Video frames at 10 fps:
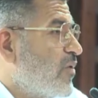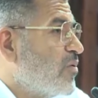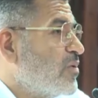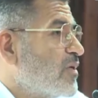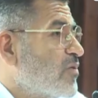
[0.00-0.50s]

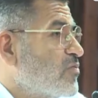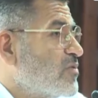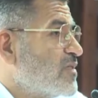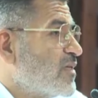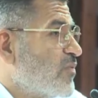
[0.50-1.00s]
All the
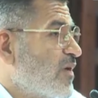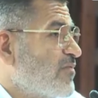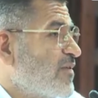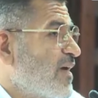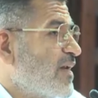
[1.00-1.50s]
roads that we
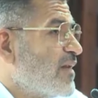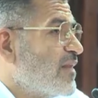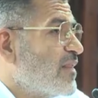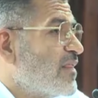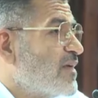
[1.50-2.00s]
have done,
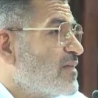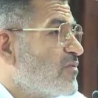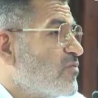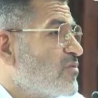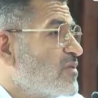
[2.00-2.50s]
the 30
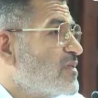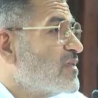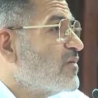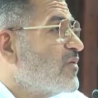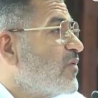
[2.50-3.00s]
roads,
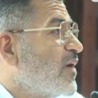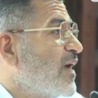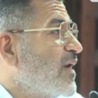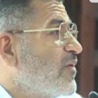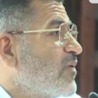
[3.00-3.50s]

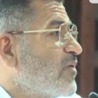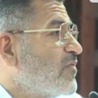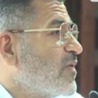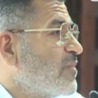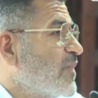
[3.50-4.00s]
any one
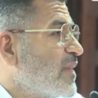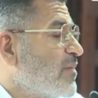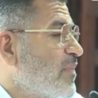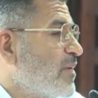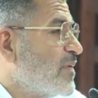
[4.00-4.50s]
of them that the
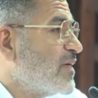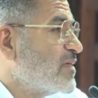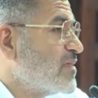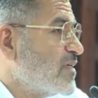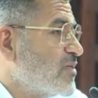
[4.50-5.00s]
payment
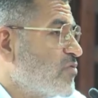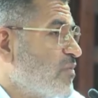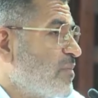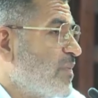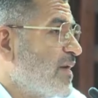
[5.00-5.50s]
has reached to
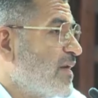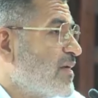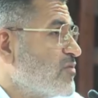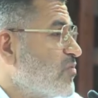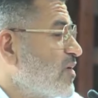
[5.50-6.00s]
be paid
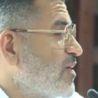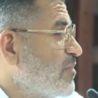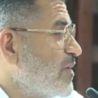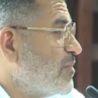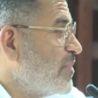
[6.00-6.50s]
has already
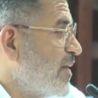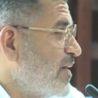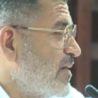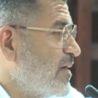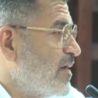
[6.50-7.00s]
been
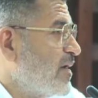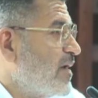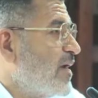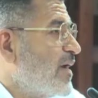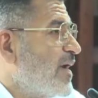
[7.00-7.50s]
paid.
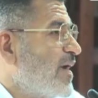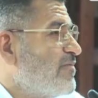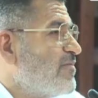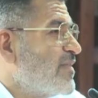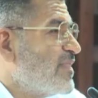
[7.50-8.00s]

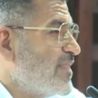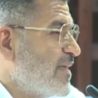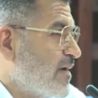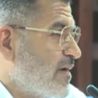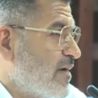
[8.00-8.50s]

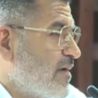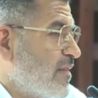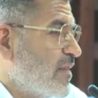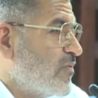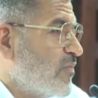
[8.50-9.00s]

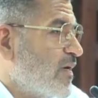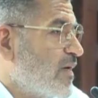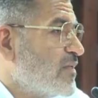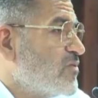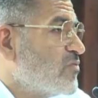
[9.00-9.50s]
Everything that we
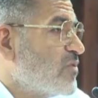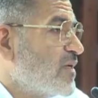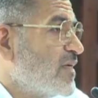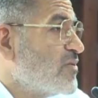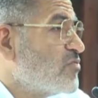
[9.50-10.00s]
needs to,
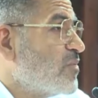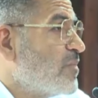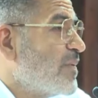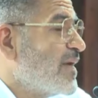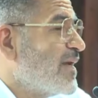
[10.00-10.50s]
needs to be
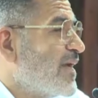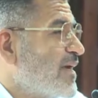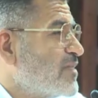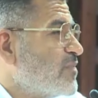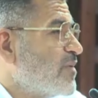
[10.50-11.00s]
paid
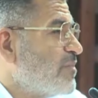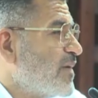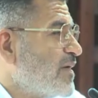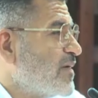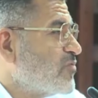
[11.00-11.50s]
has been
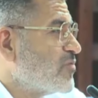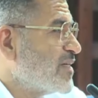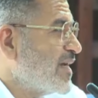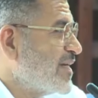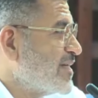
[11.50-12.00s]
paid in
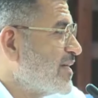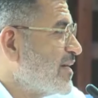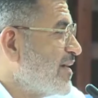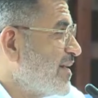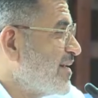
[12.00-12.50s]
totality in
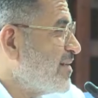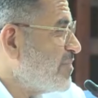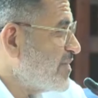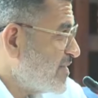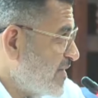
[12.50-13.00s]

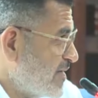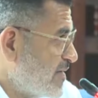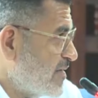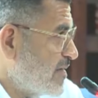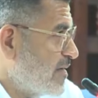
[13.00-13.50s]

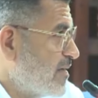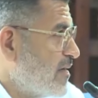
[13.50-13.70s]
100%.